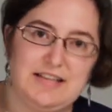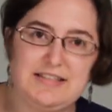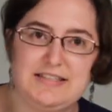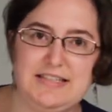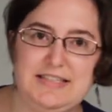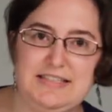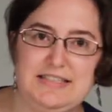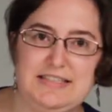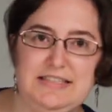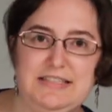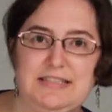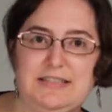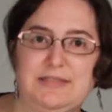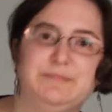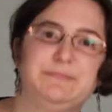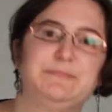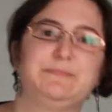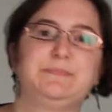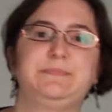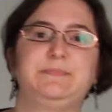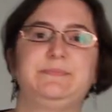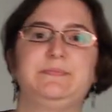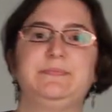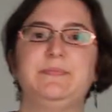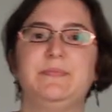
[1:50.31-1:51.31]
SAT.
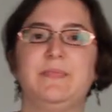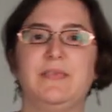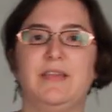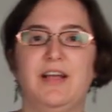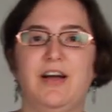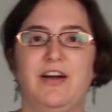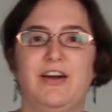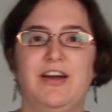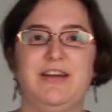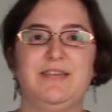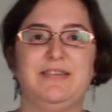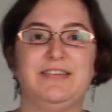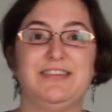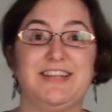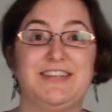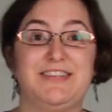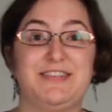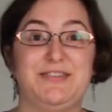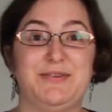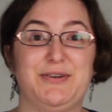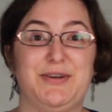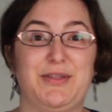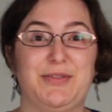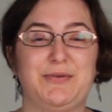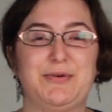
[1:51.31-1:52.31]
All right, let's
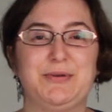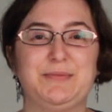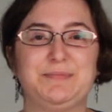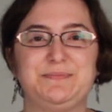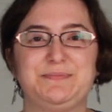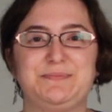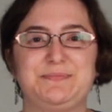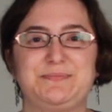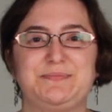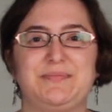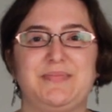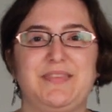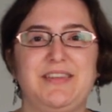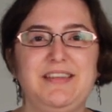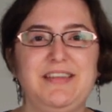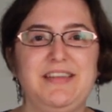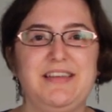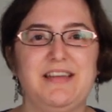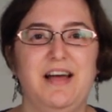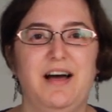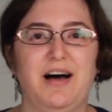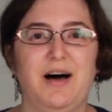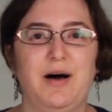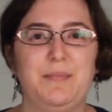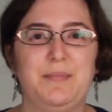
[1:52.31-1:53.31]
do another one.
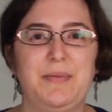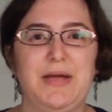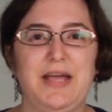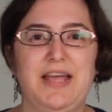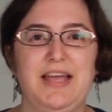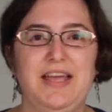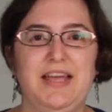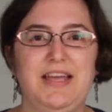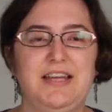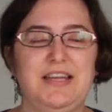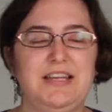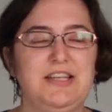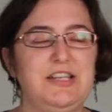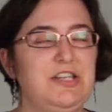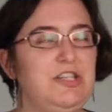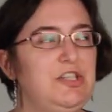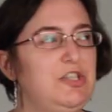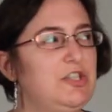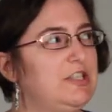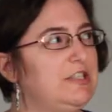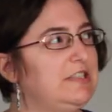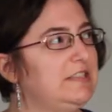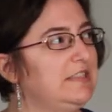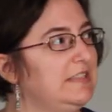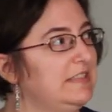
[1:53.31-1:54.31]
Uh,
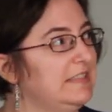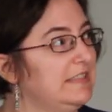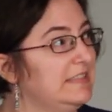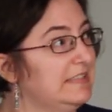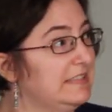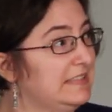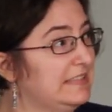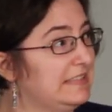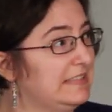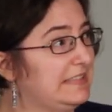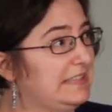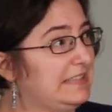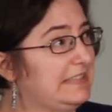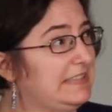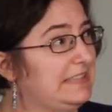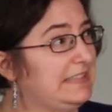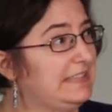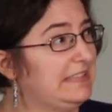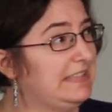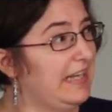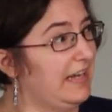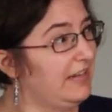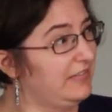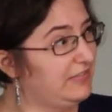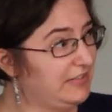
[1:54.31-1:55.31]
page
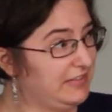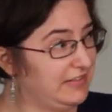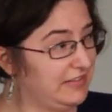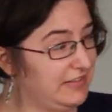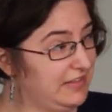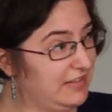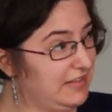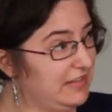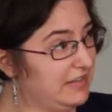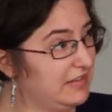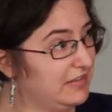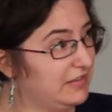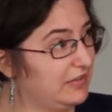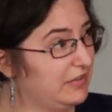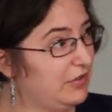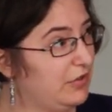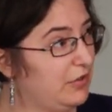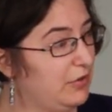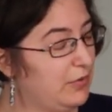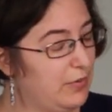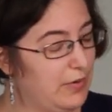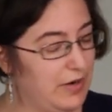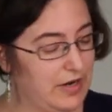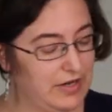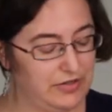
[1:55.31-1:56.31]
70,
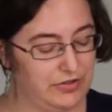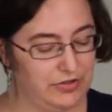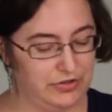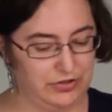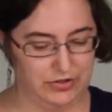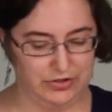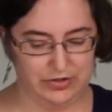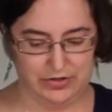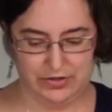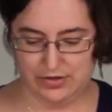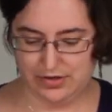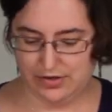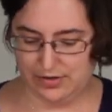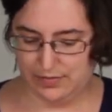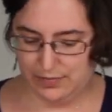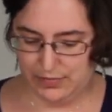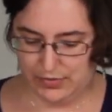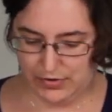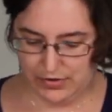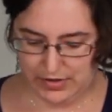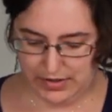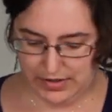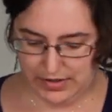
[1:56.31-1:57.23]
question number